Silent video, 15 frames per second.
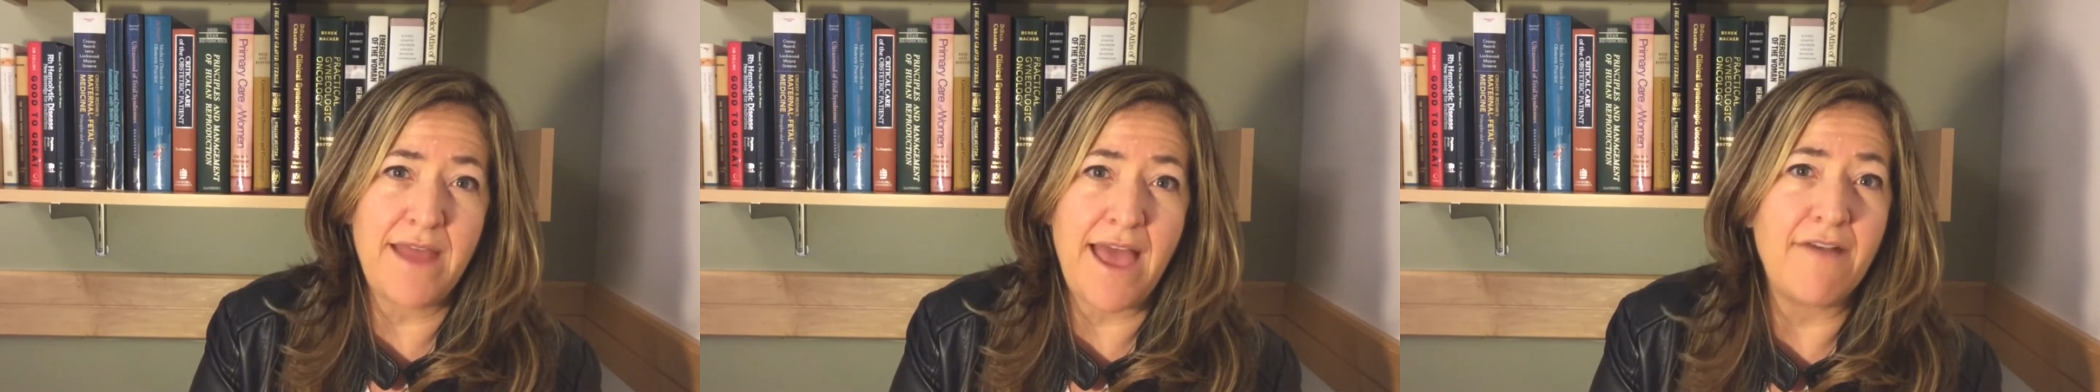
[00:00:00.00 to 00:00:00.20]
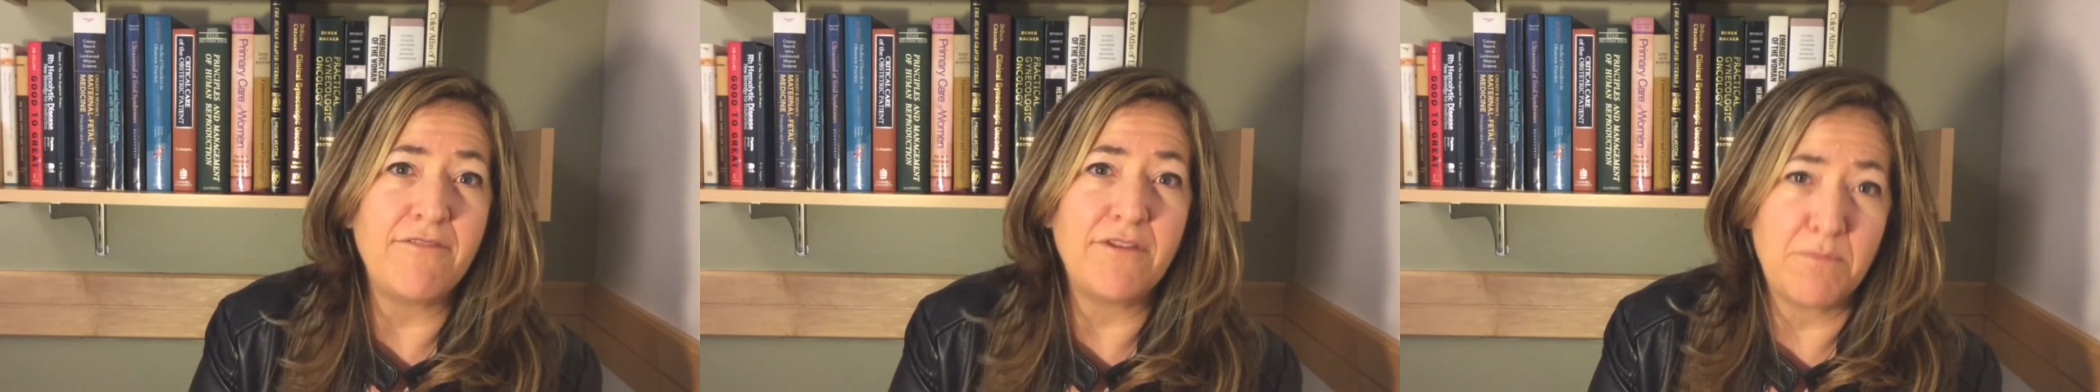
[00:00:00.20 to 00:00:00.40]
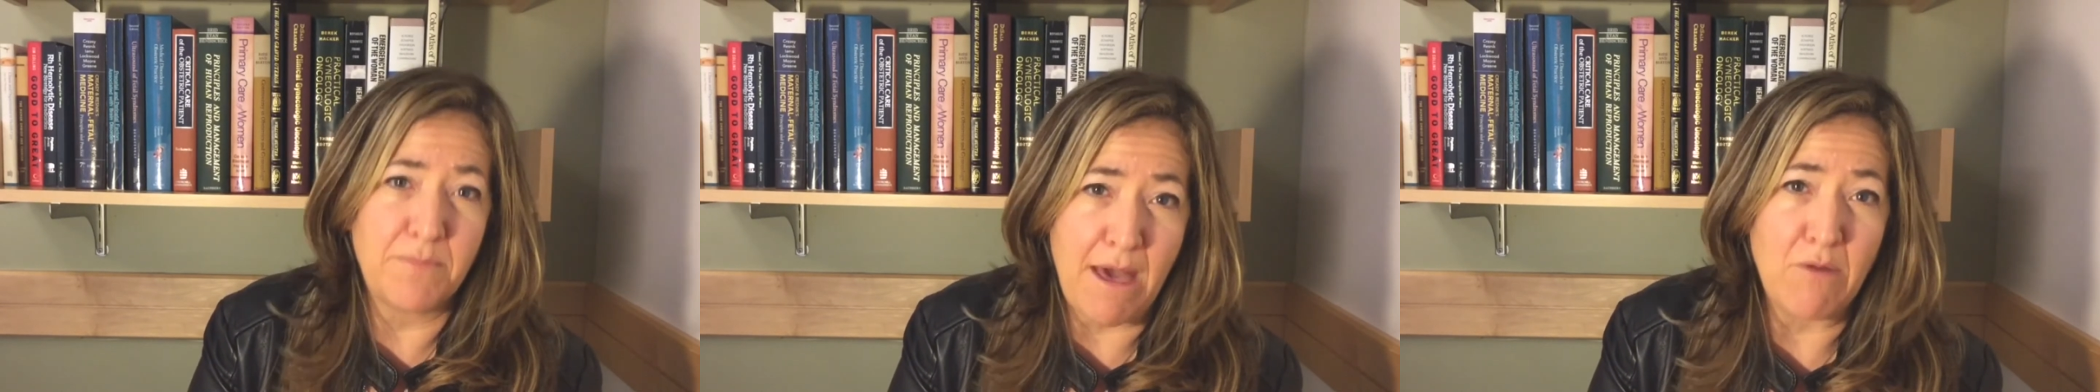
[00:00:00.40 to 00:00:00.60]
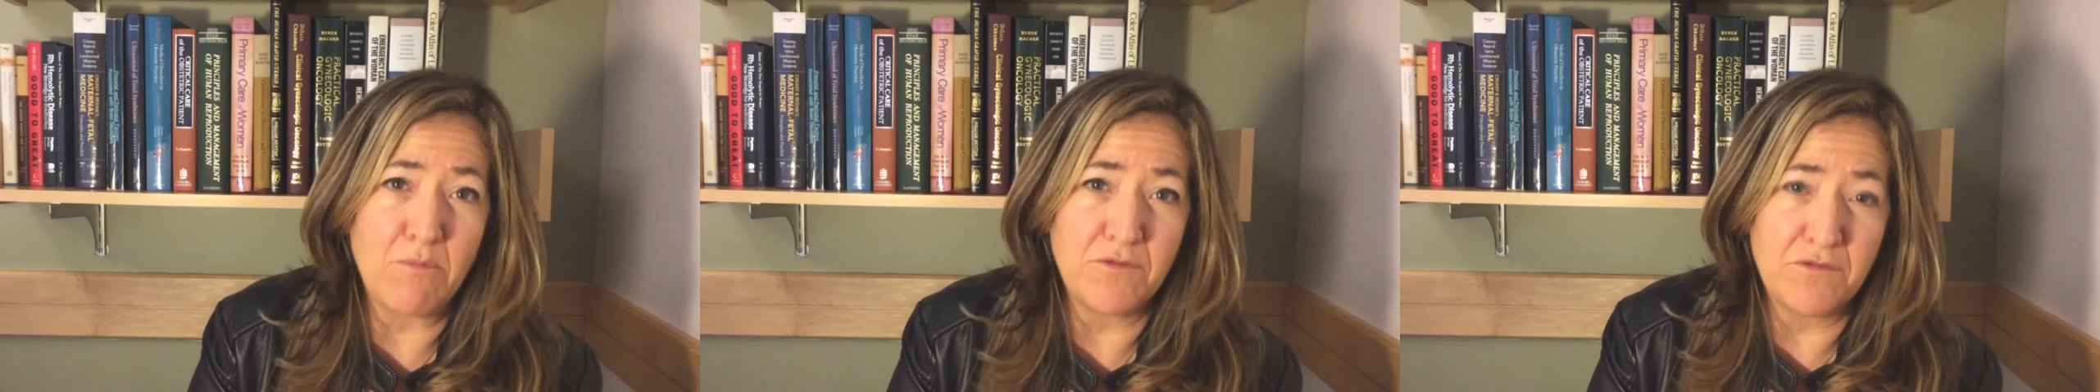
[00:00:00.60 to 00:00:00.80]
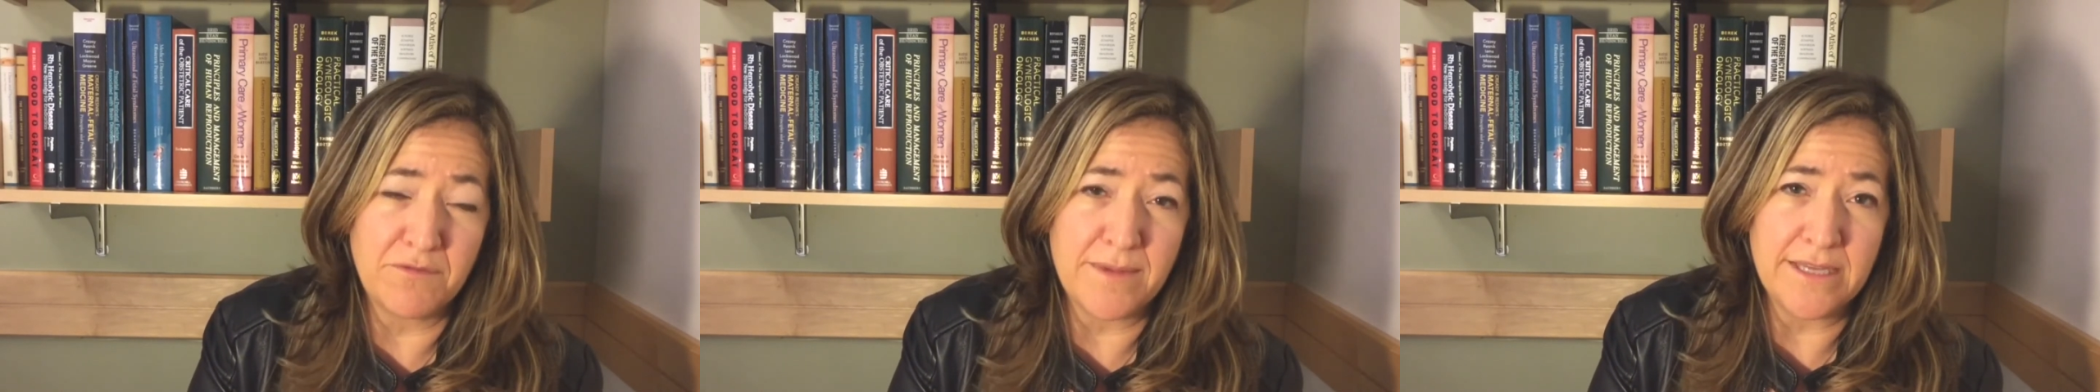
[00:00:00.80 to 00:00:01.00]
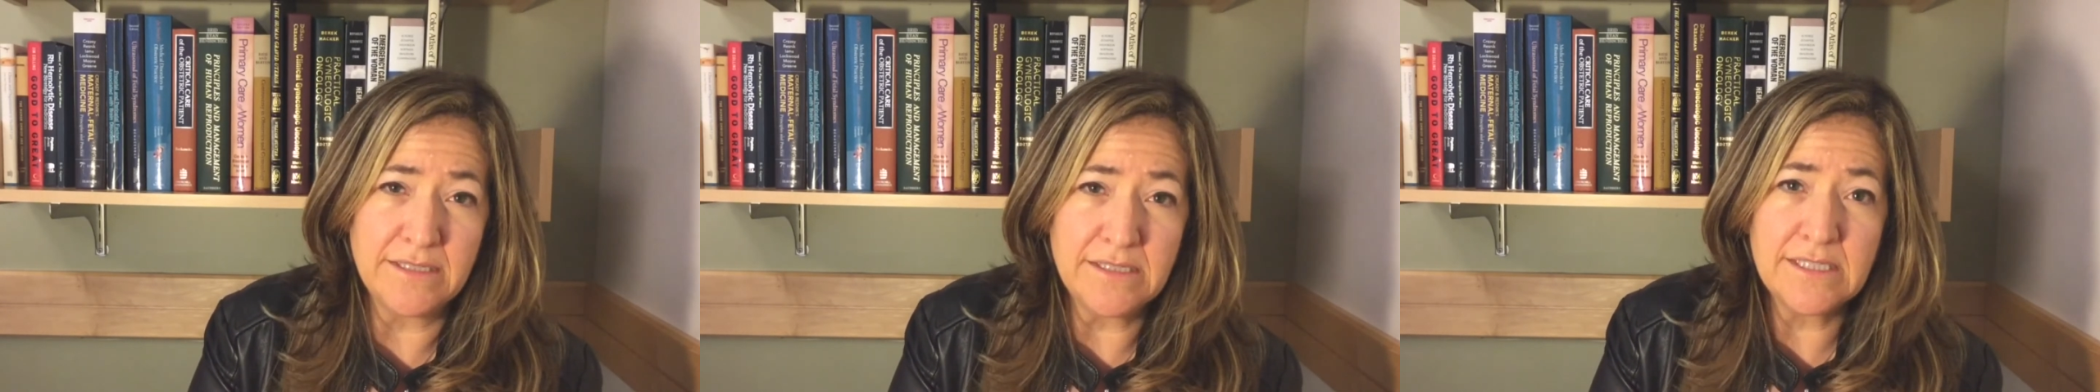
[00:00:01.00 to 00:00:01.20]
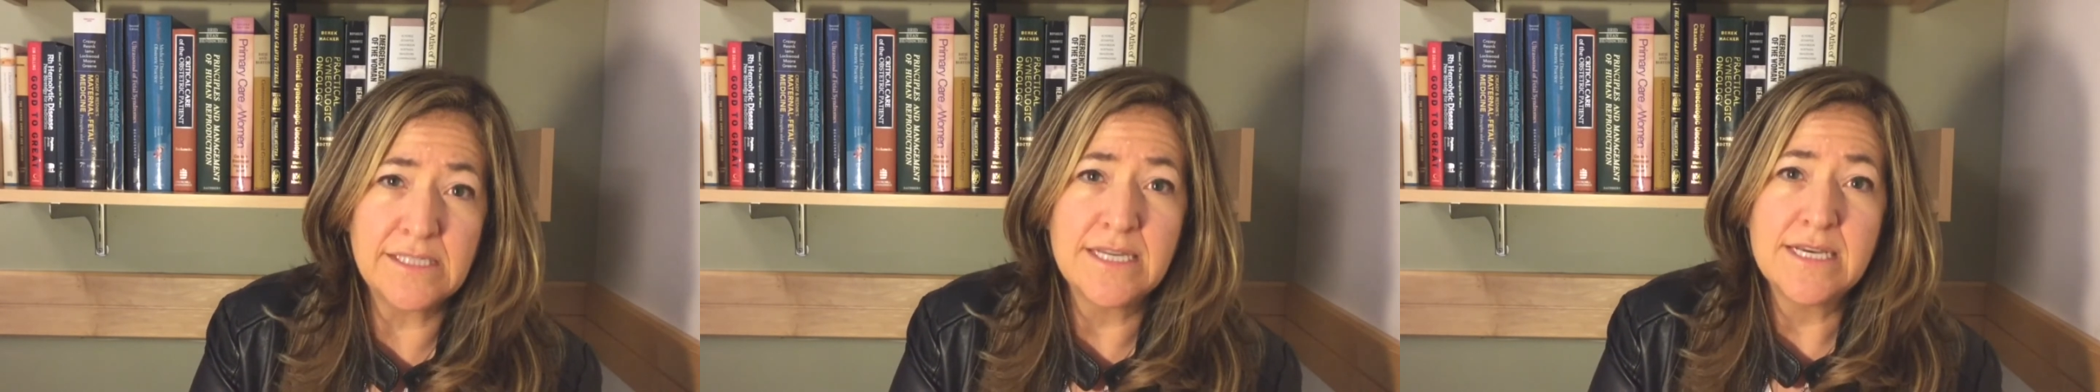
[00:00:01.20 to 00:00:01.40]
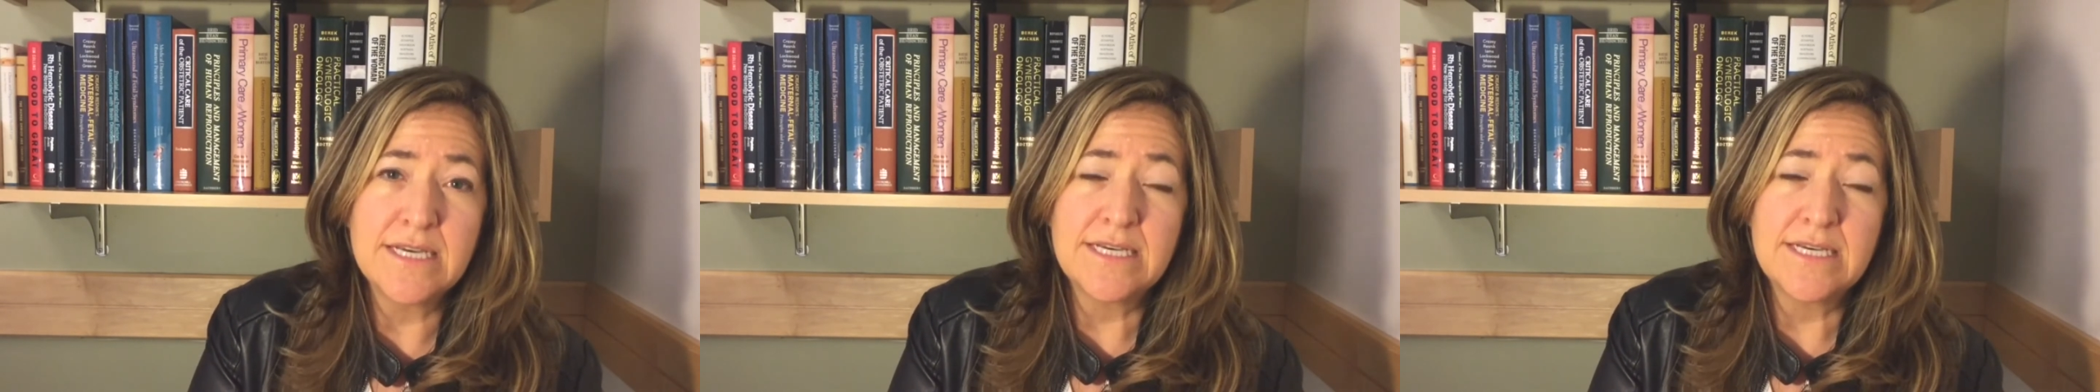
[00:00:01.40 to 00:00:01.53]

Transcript: having bowel movements,